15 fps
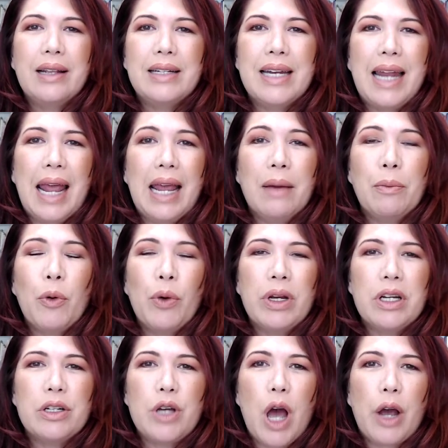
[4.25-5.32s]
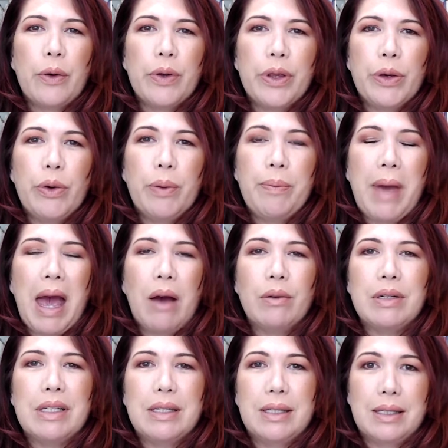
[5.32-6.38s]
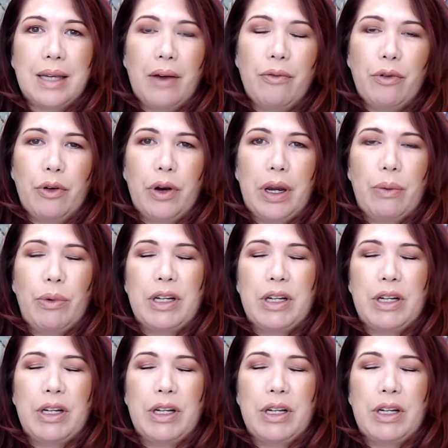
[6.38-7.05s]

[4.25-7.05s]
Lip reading: Today I'm going to talk with you about discovery